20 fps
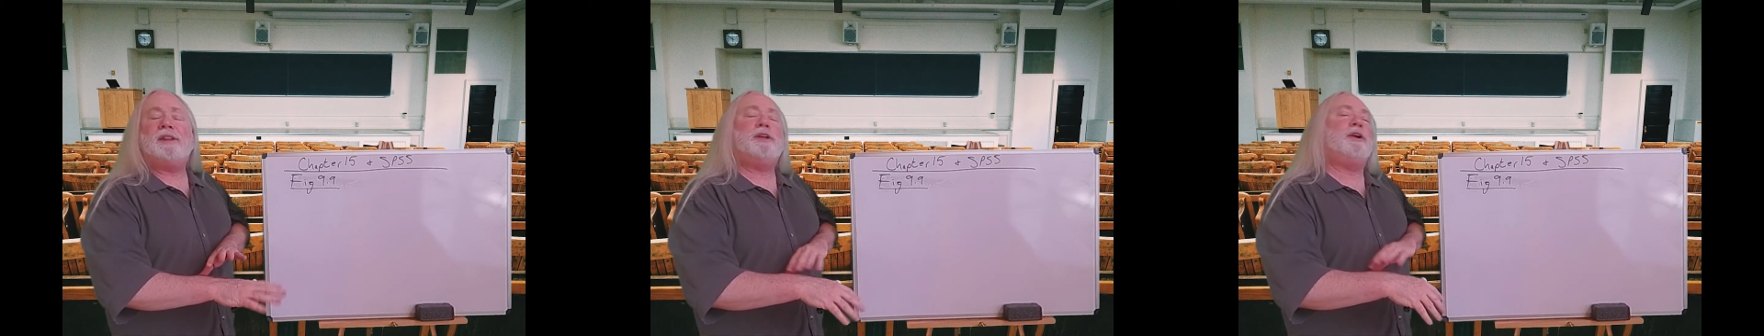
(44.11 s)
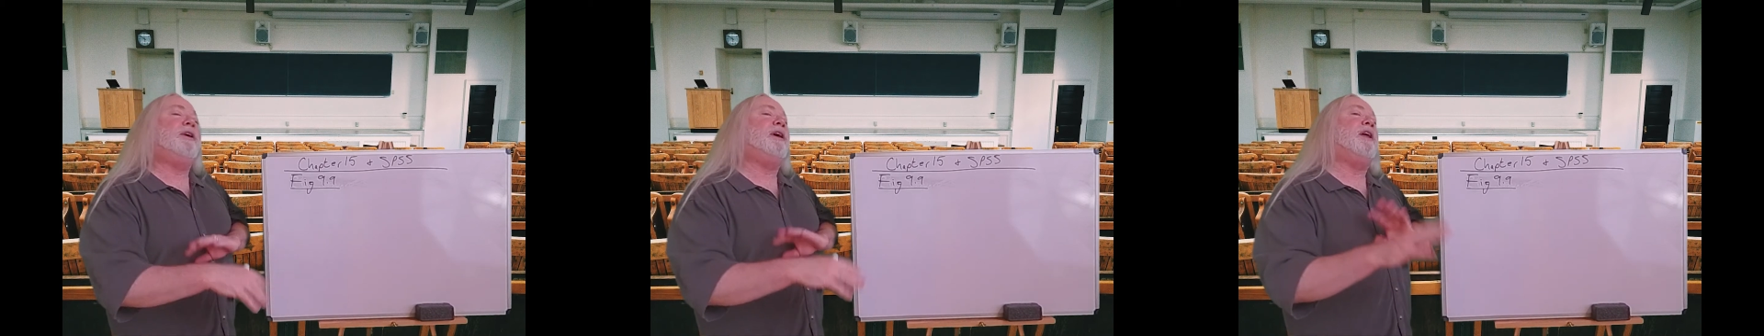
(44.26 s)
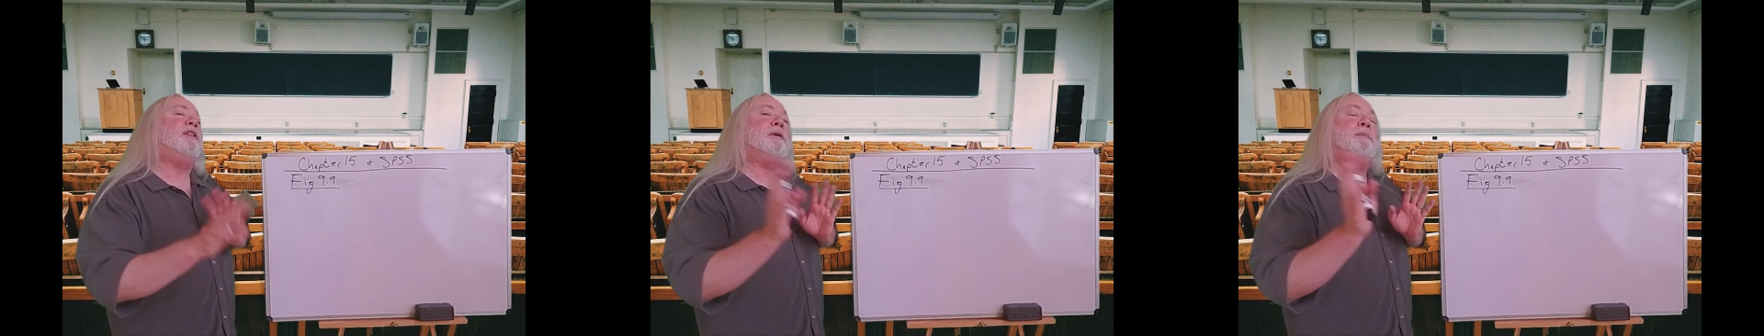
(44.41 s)
and
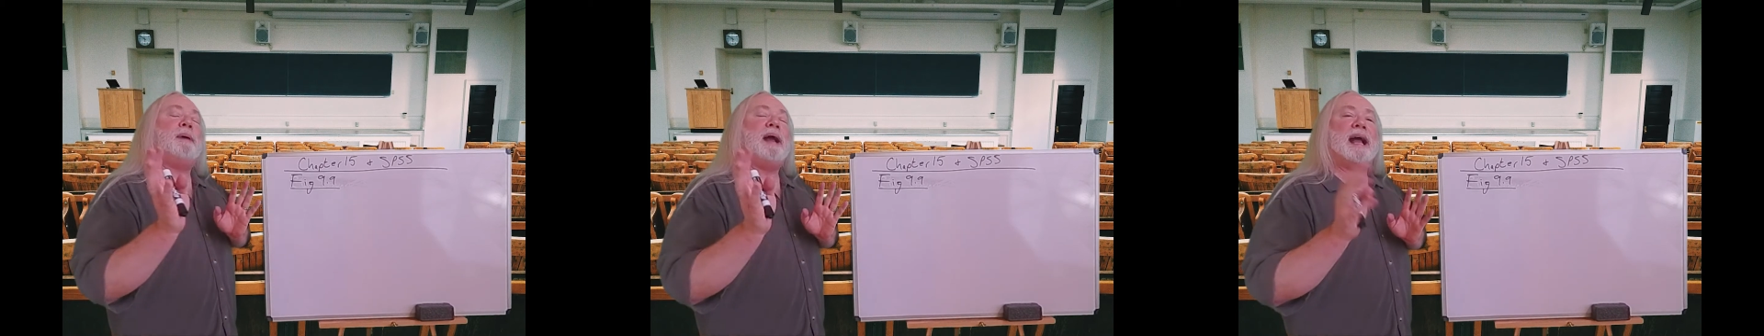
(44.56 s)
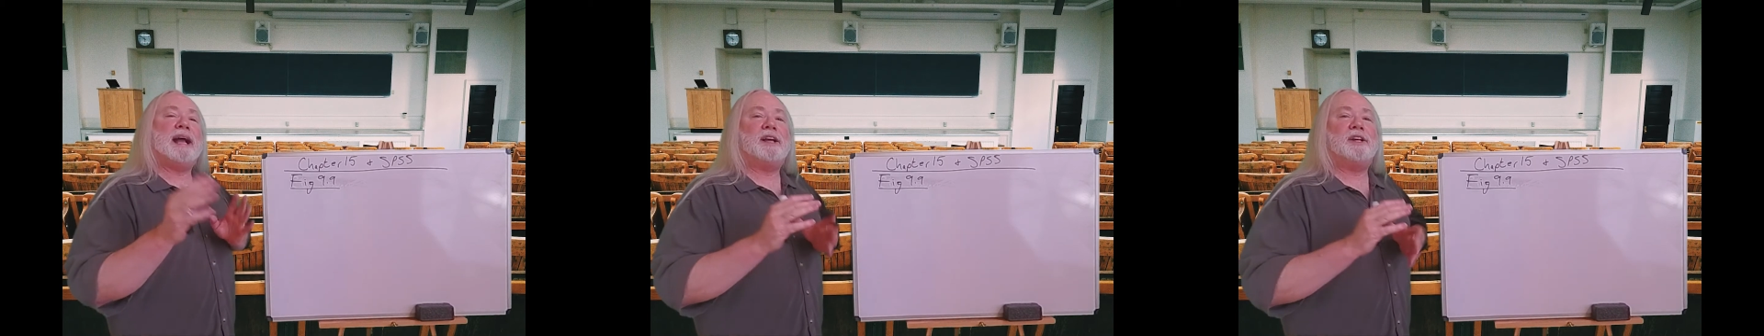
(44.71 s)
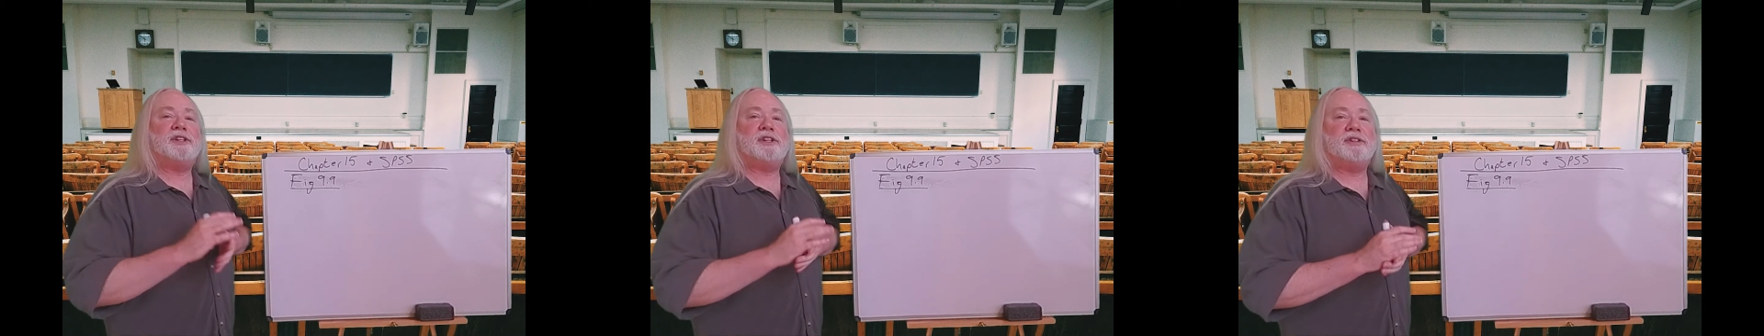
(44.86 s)
there are other
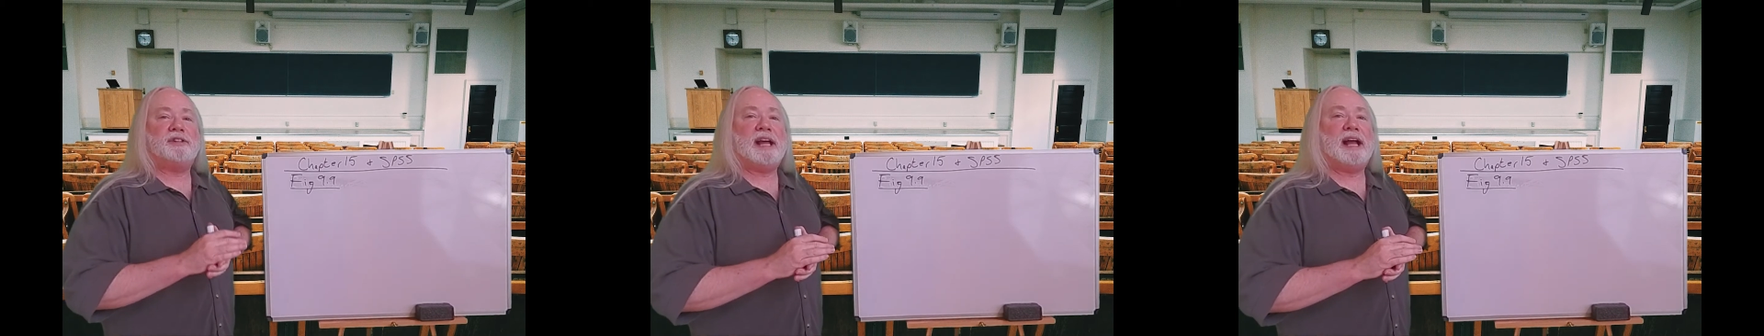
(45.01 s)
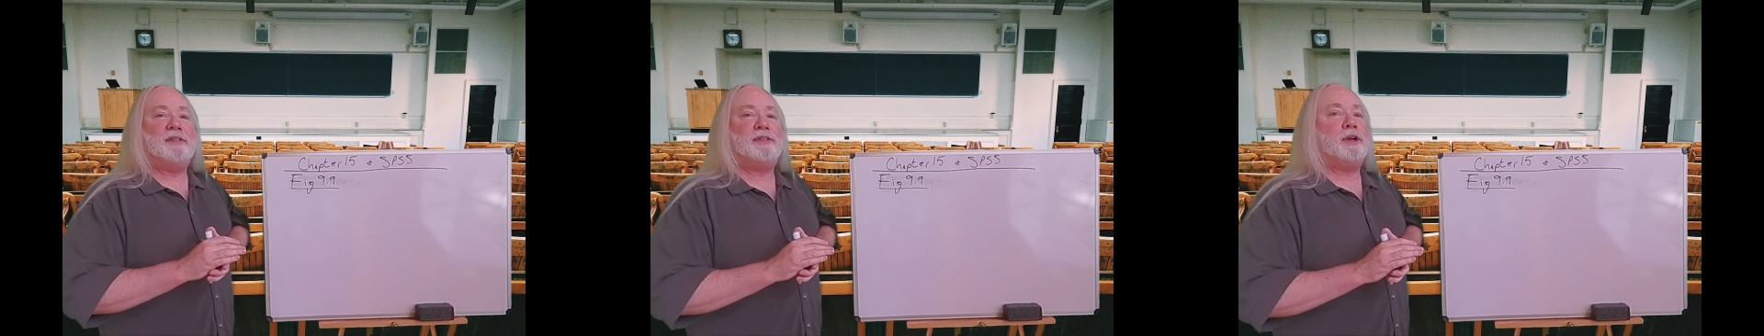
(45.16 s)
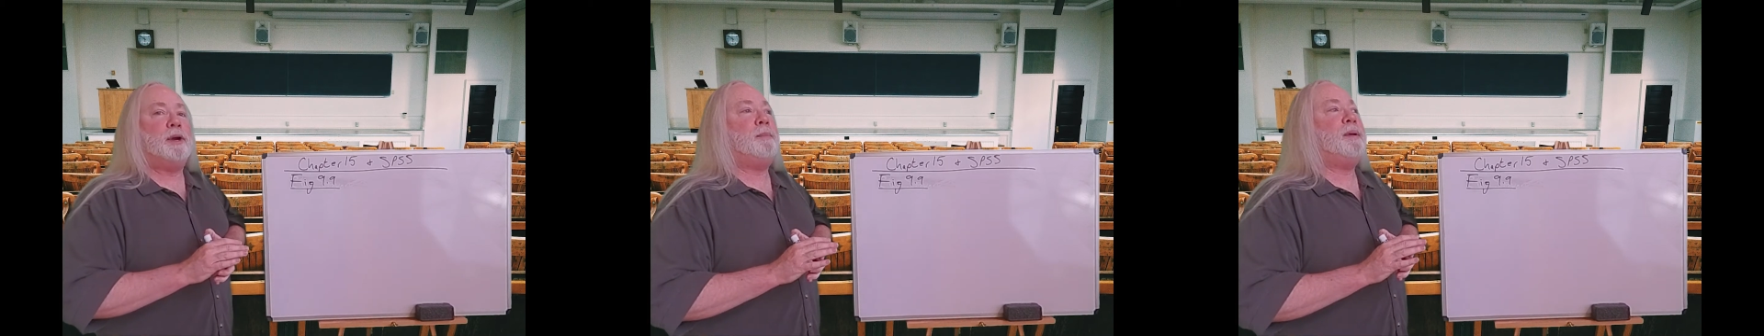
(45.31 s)
packages
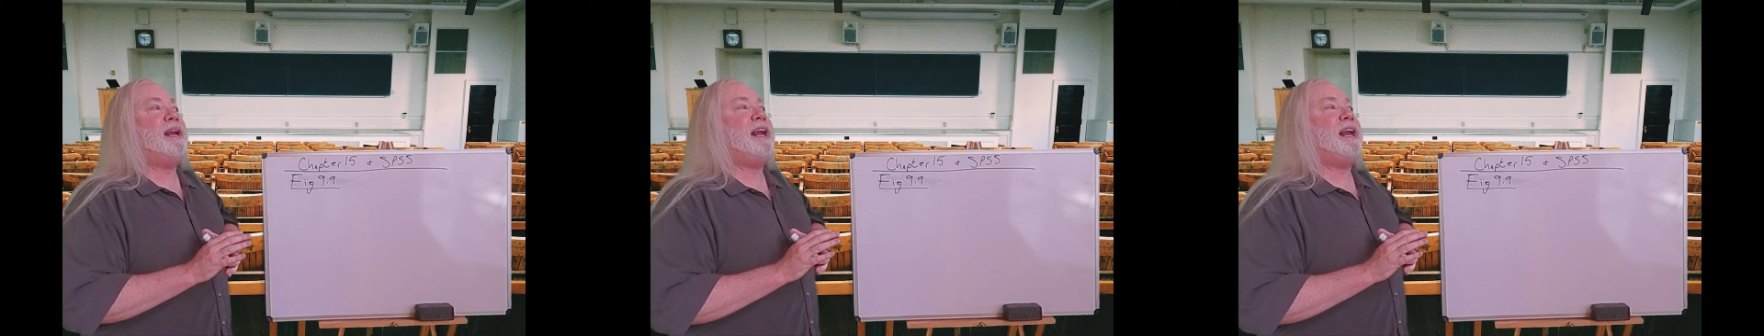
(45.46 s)
out there,